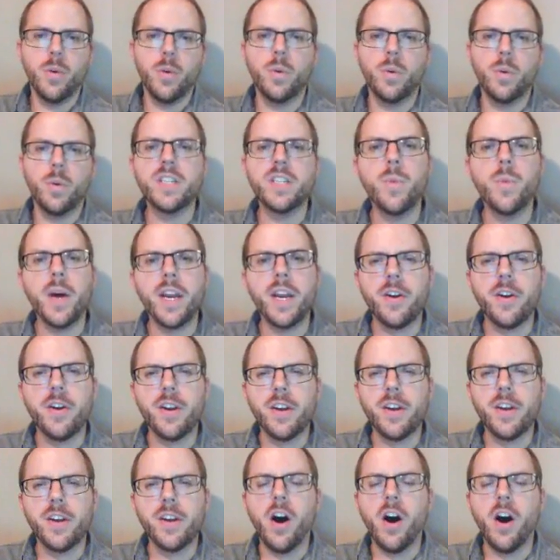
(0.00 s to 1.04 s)
What did one
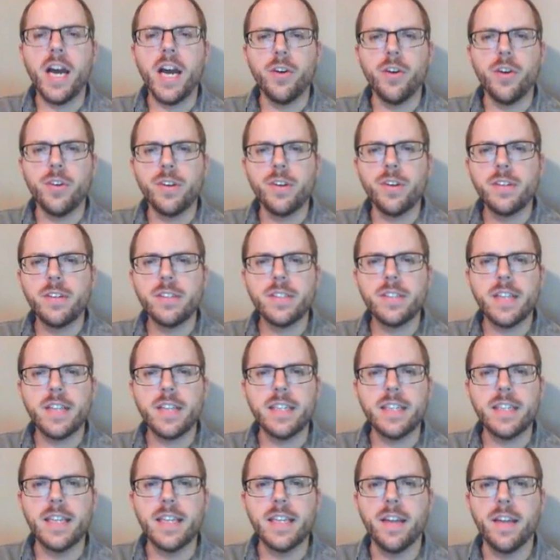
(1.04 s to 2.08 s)
ion
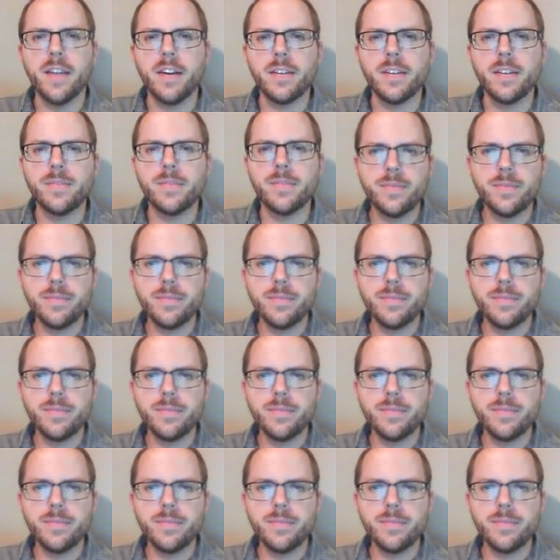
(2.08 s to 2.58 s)
say to the other?